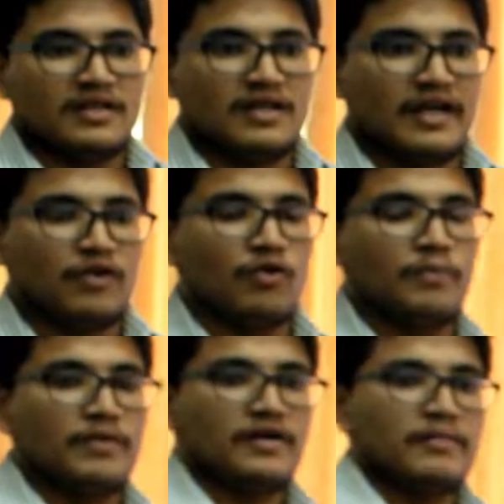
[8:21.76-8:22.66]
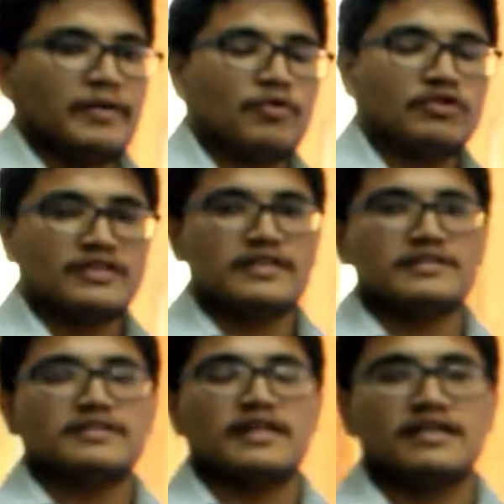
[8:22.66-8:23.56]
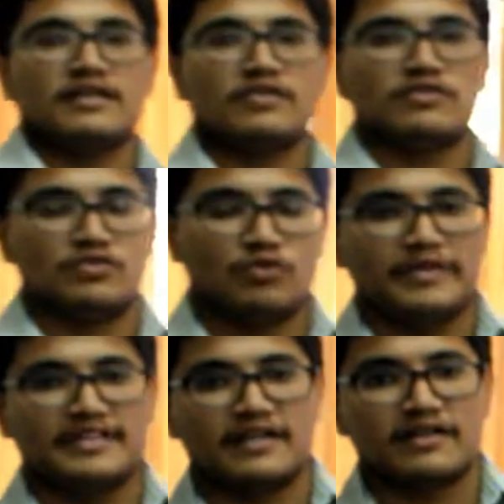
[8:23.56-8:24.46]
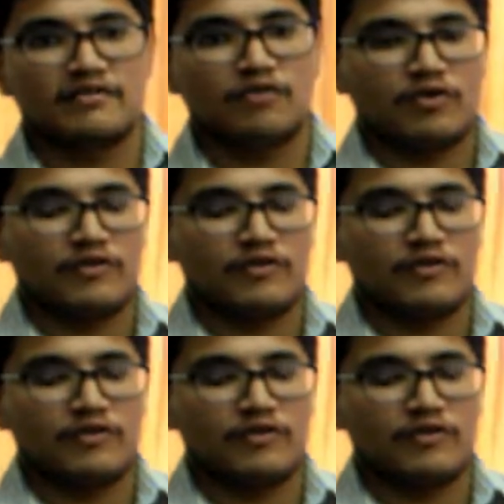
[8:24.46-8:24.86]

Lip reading: I hope my project is should be selected for